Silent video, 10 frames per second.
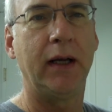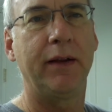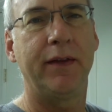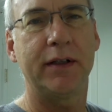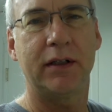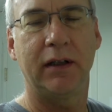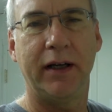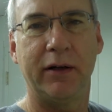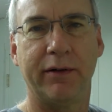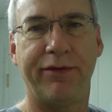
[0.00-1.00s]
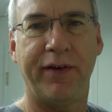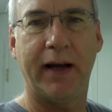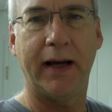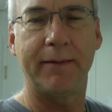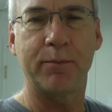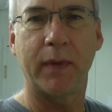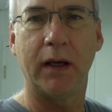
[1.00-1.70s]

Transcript: This layer of fat